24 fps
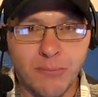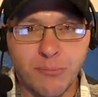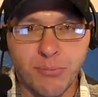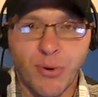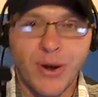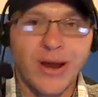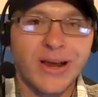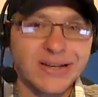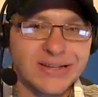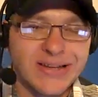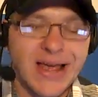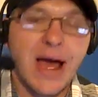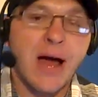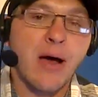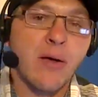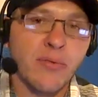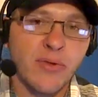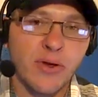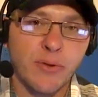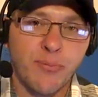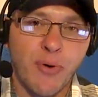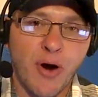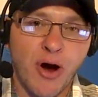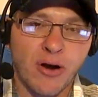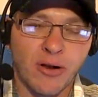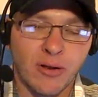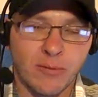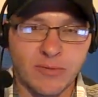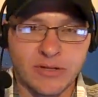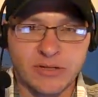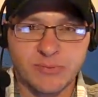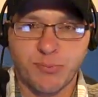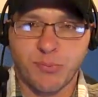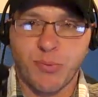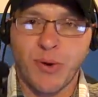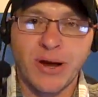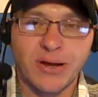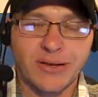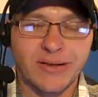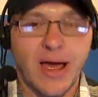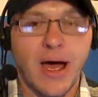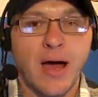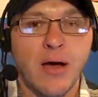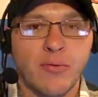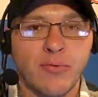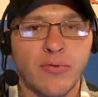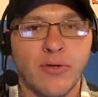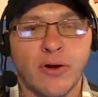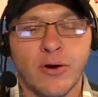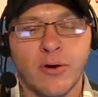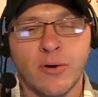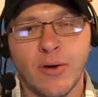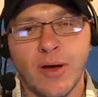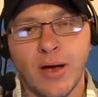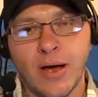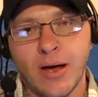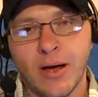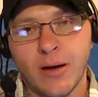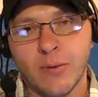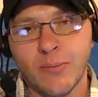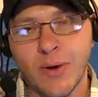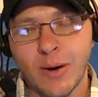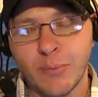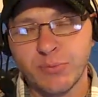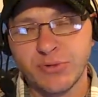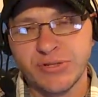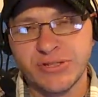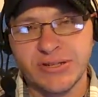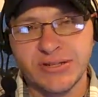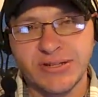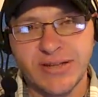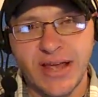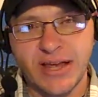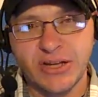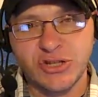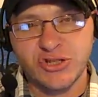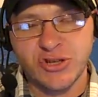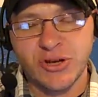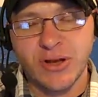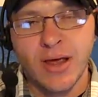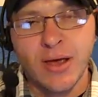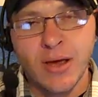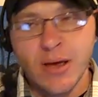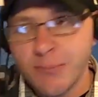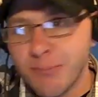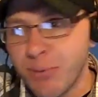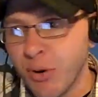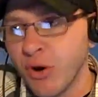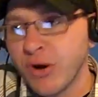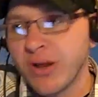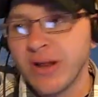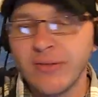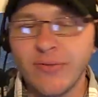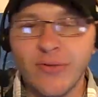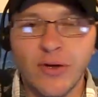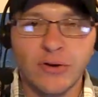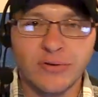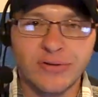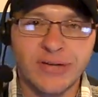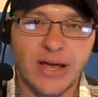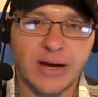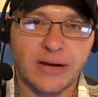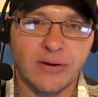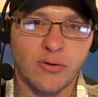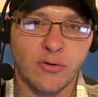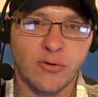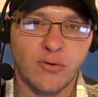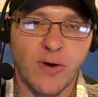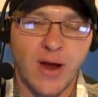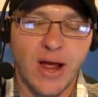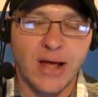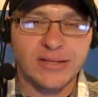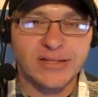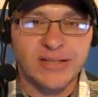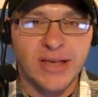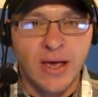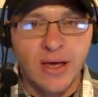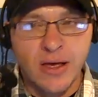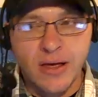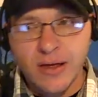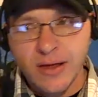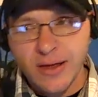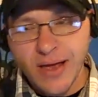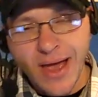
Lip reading: break down their parliaments, break down their representation, put in their technocrats,